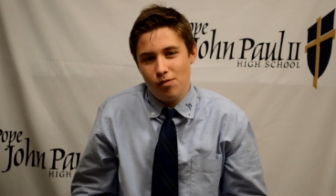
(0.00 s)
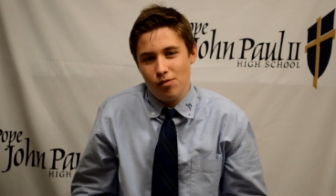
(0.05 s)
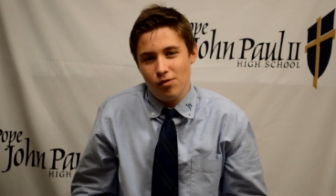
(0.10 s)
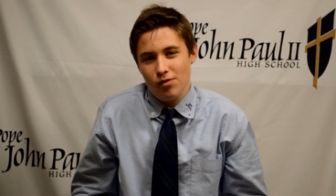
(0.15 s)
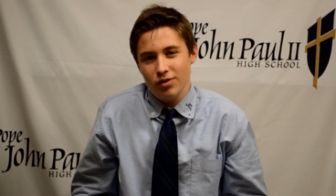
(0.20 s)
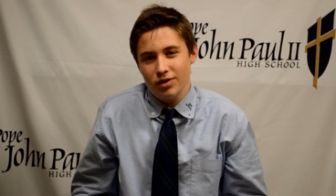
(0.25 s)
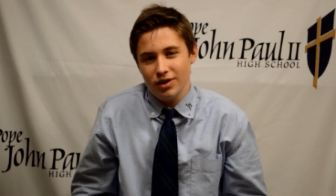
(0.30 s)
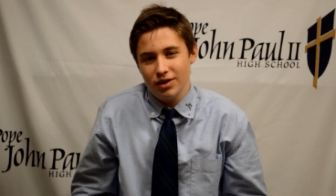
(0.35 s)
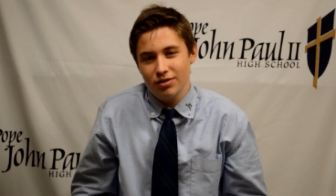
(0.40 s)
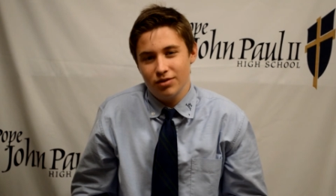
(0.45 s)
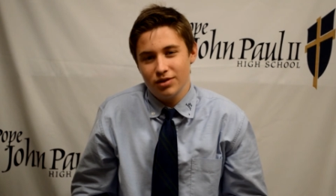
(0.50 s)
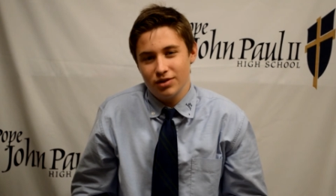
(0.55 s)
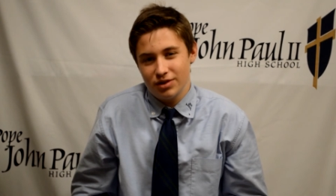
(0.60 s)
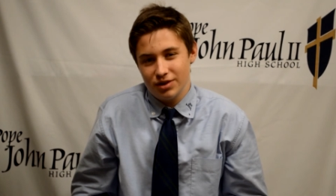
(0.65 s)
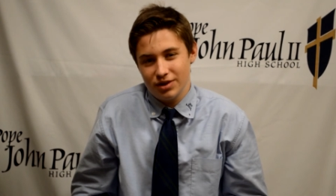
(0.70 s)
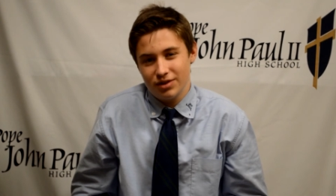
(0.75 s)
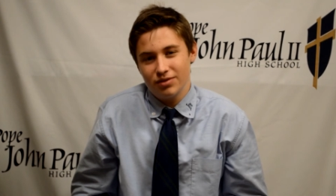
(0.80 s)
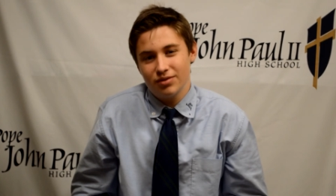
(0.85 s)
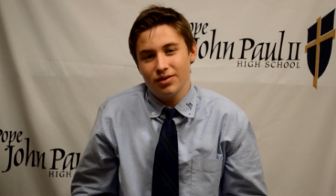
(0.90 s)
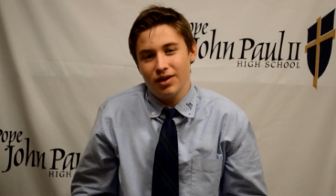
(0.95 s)
I
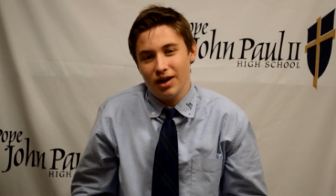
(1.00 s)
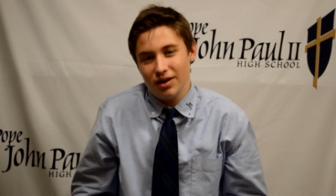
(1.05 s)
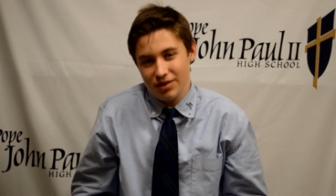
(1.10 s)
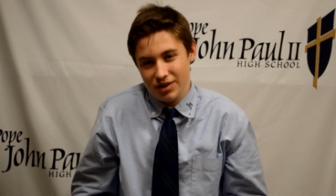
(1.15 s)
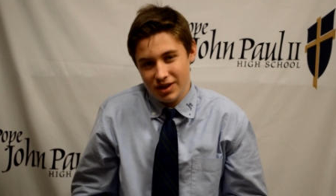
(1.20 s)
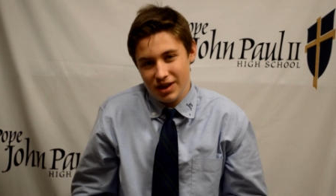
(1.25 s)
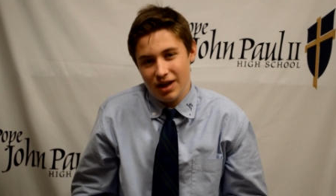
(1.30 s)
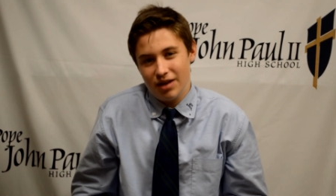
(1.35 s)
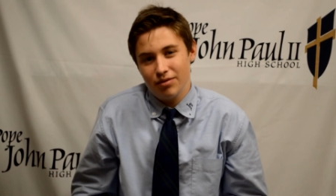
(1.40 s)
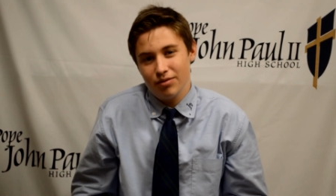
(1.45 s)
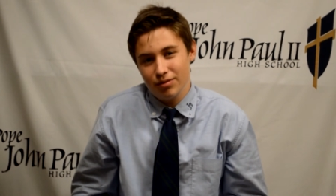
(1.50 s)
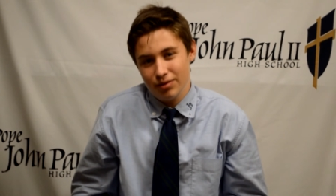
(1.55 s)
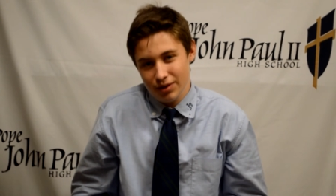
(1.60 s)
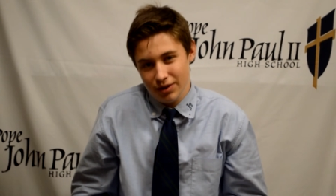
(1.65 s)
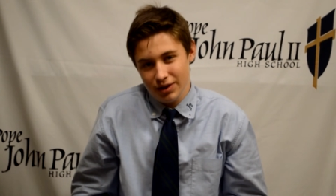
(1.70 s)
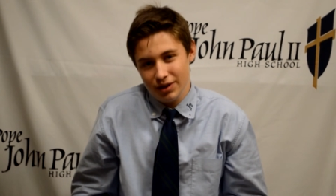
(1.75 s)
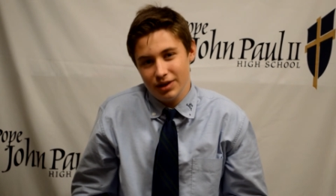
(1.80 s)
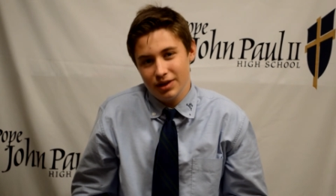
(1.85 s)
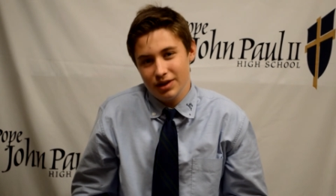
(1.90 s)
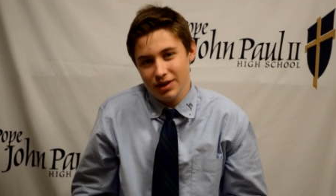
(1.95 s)
just had a
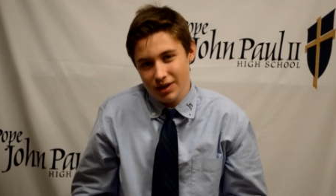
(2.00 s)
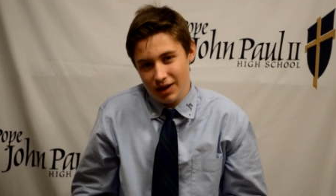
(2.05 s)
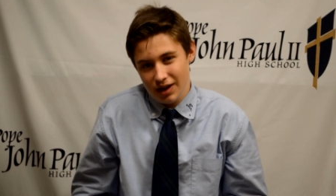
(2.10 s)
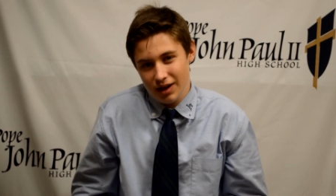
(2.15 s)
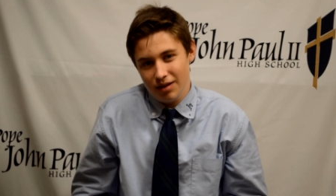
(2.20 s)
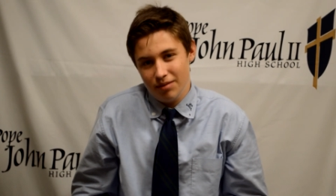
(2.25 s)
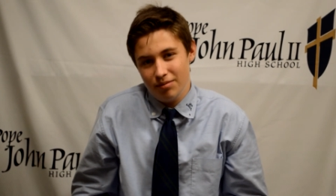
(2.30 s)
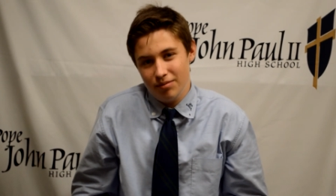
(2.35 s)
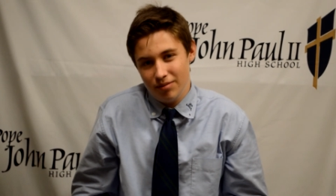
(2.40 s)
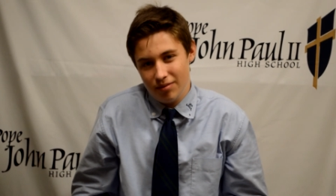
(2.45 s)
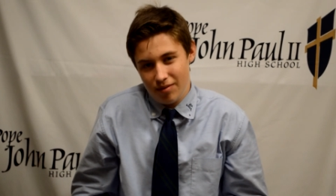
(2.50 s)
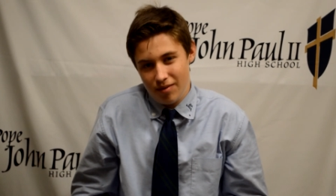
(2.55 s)
really good time